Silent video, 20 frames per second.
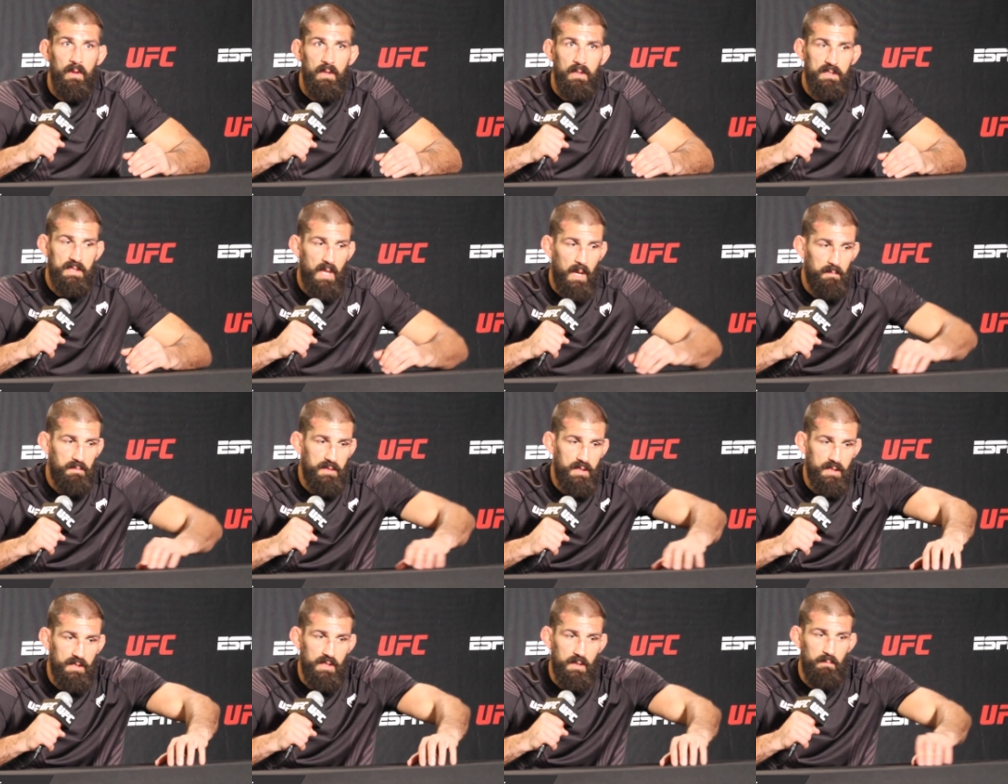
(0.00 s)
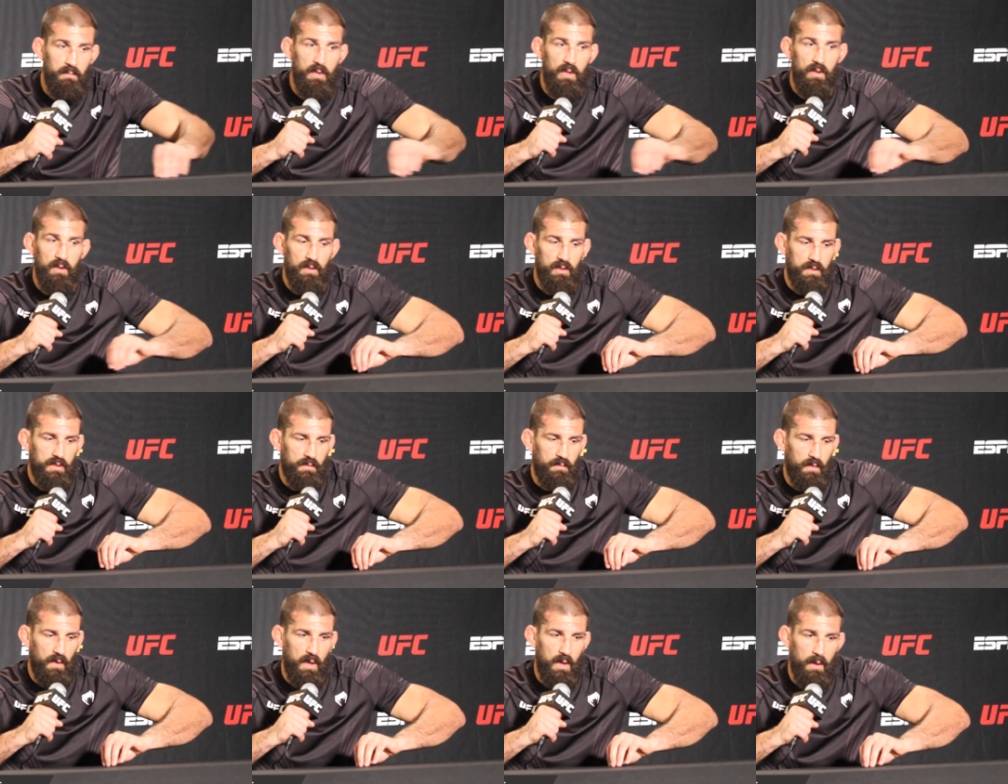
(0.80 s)
substance abuse,
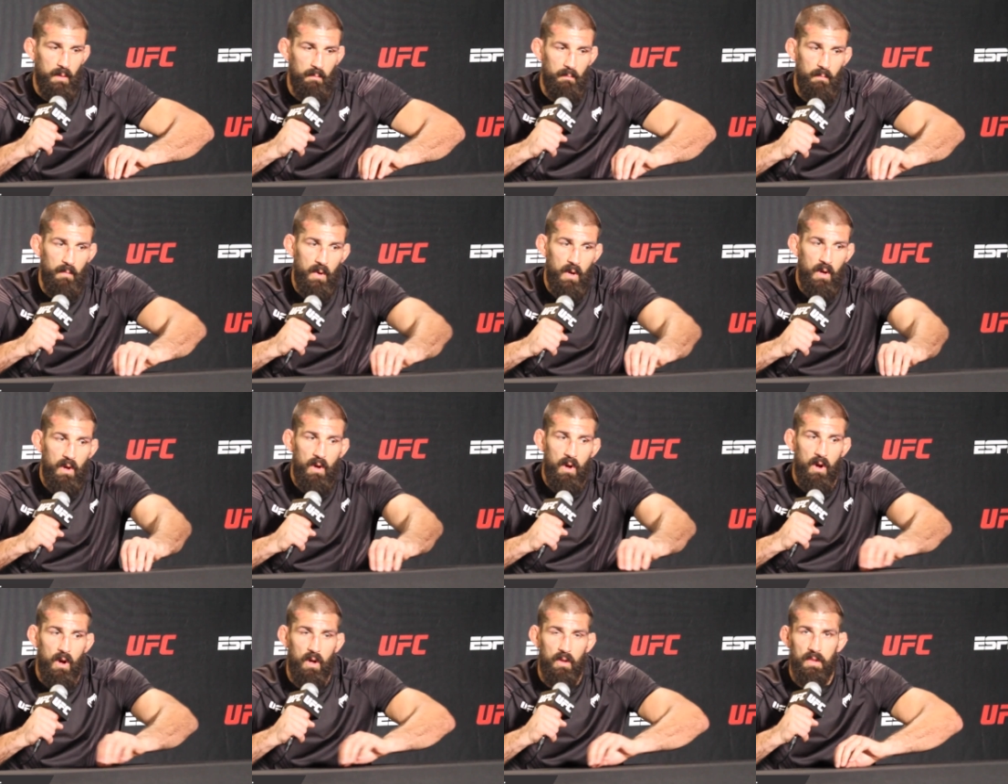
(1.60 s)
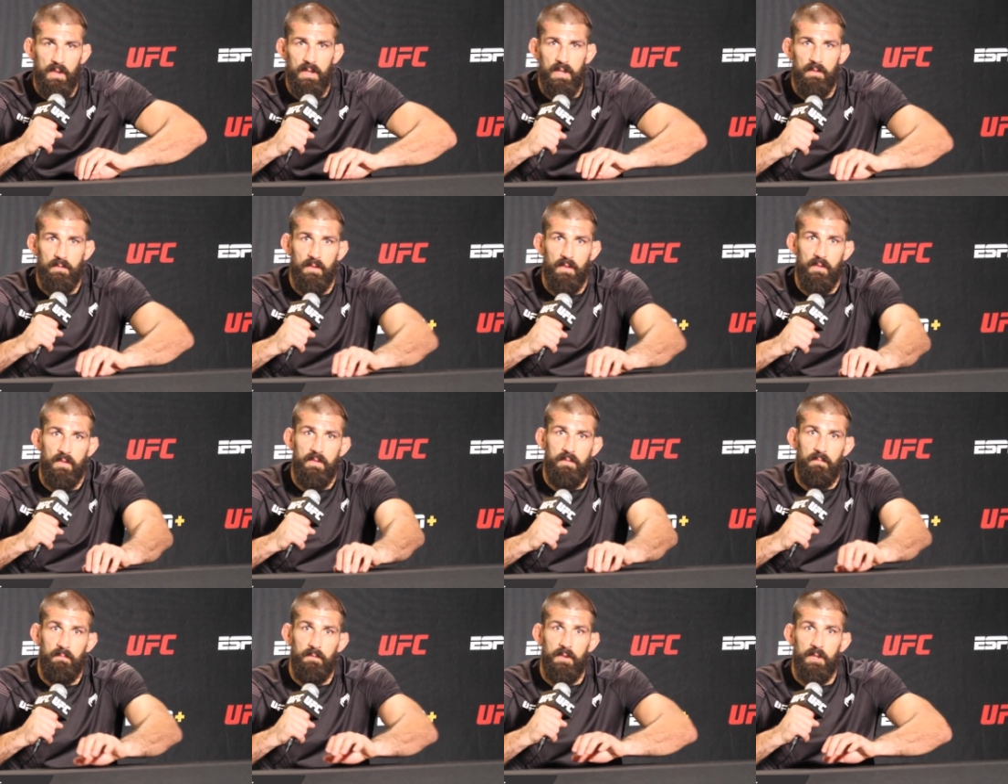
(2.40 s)
from all the
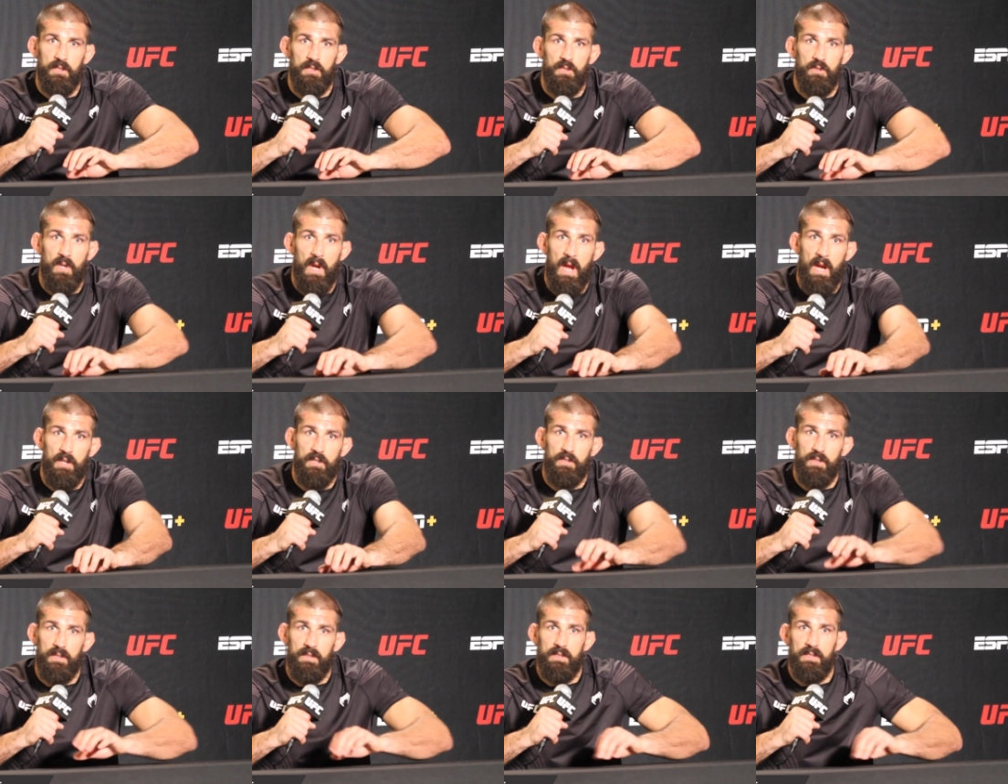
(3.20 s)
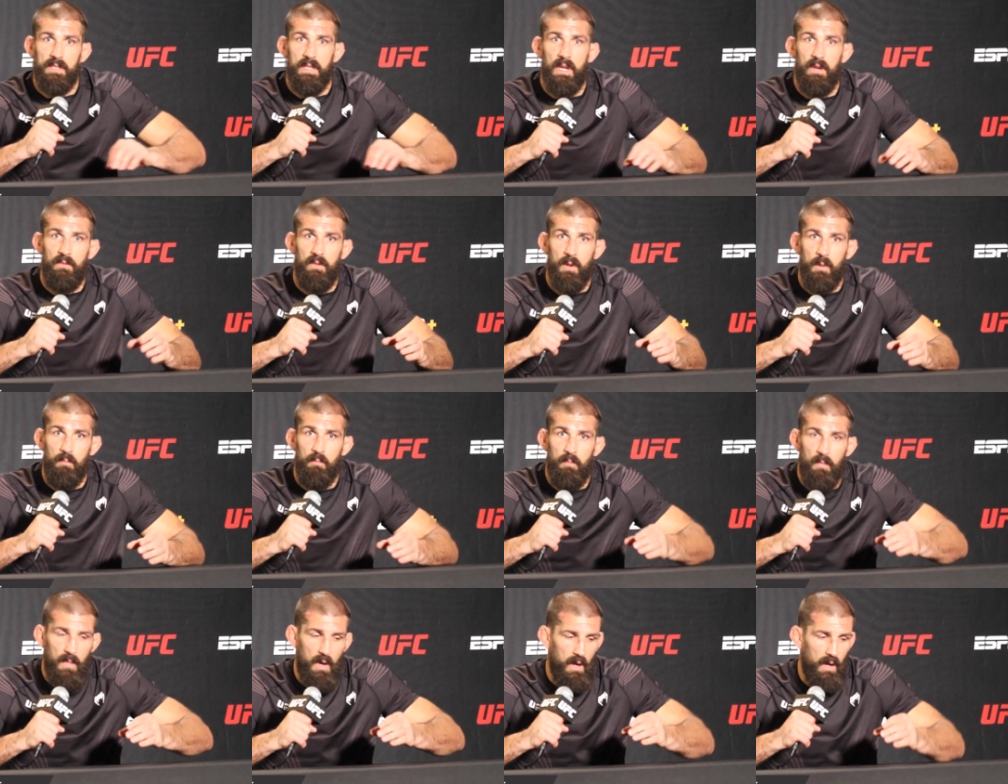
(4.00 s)
different distractions, giving
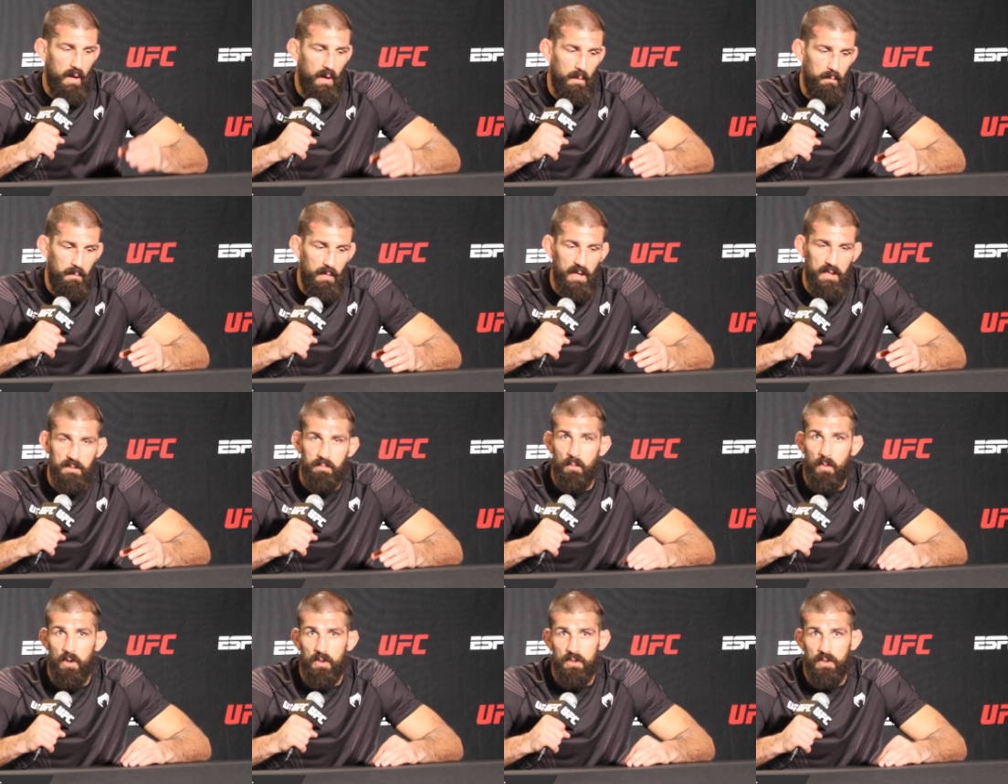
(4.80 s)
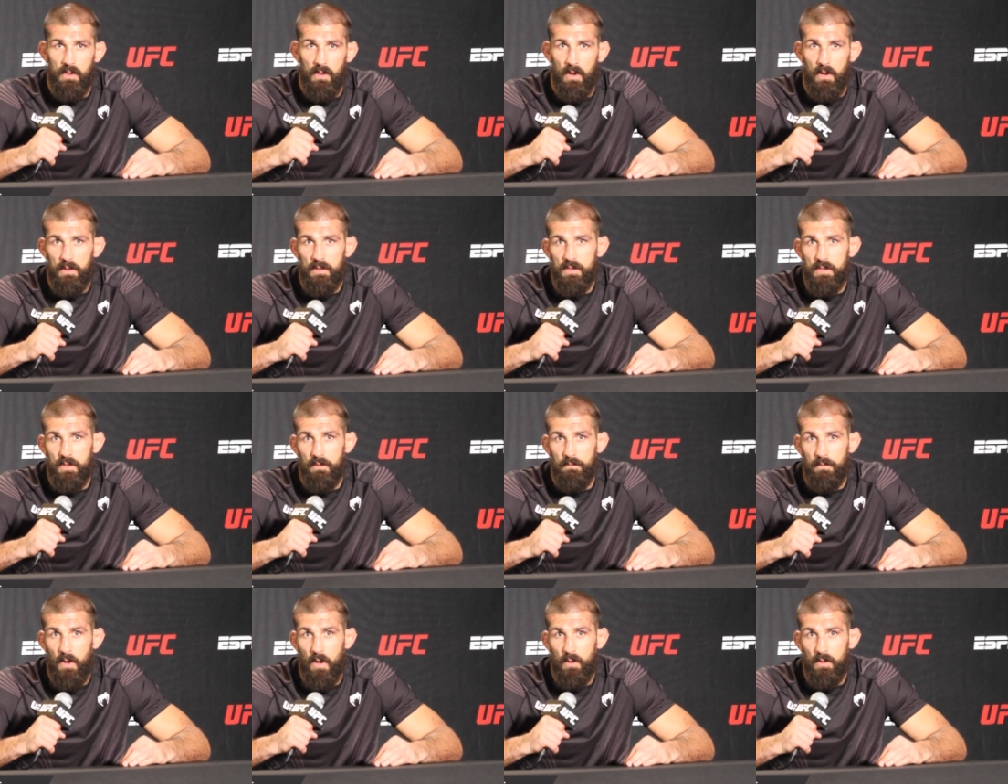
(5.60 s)
them uh, mixed martial arts
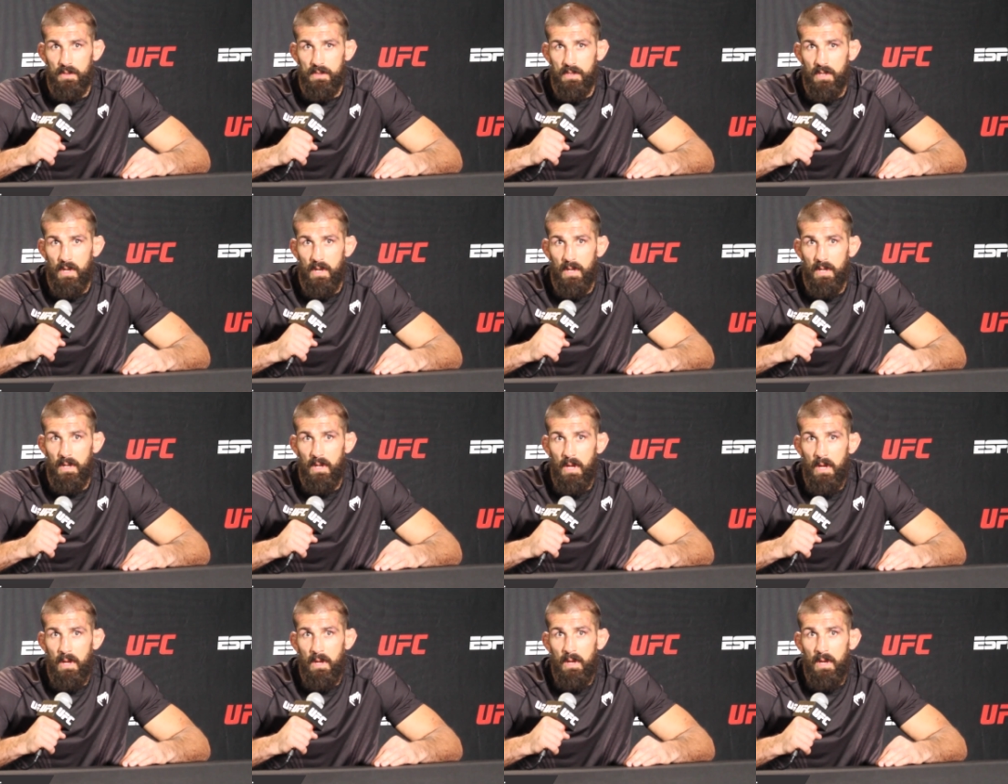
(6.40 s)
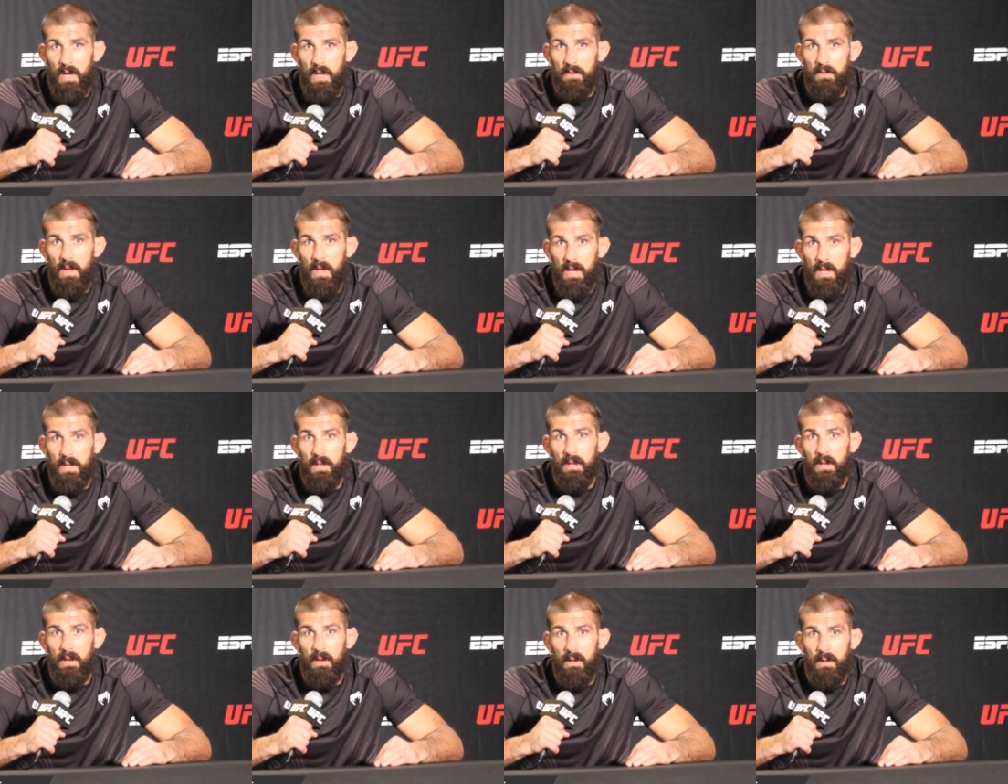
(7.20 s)
to focus on, and
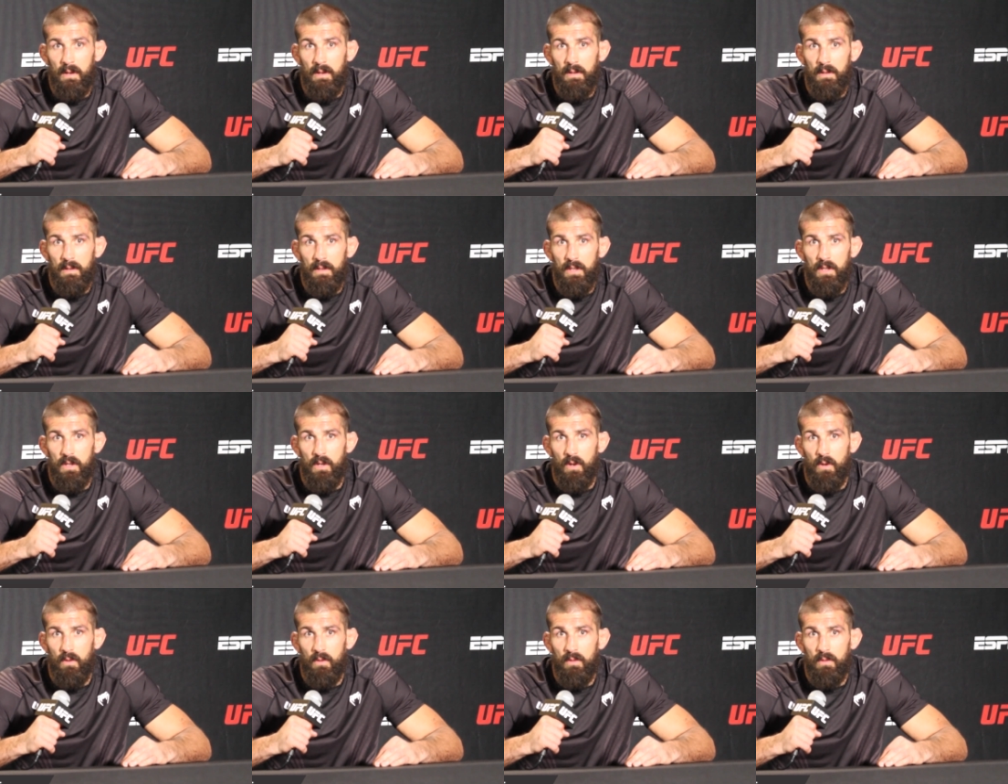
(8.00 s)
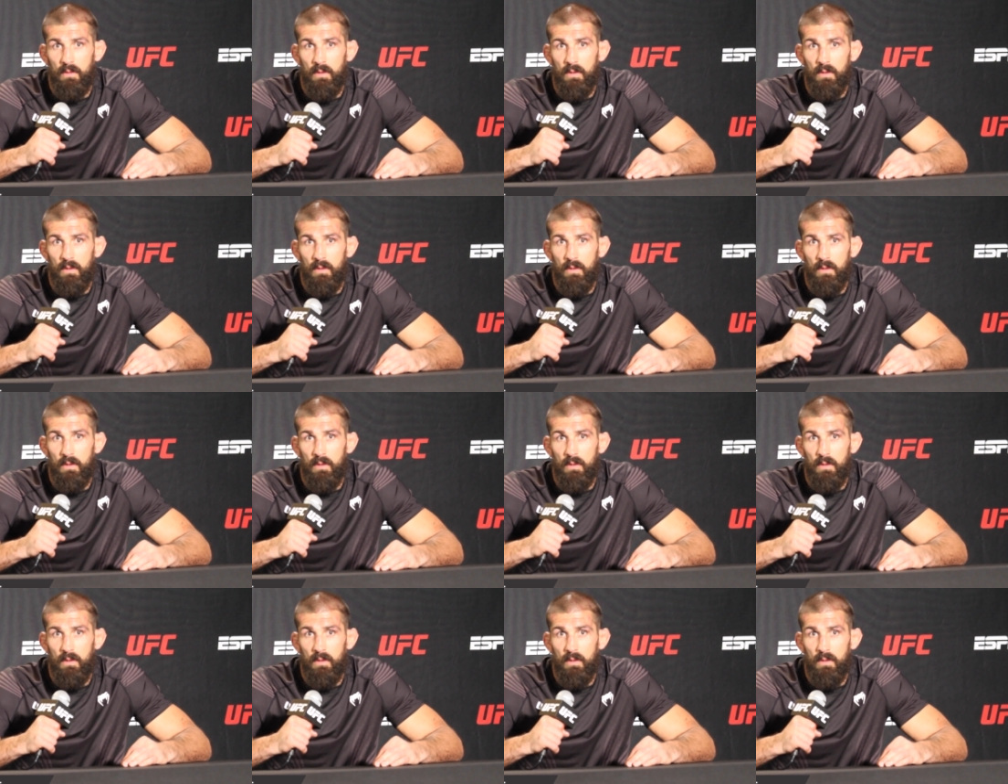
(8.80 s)
then uh, you know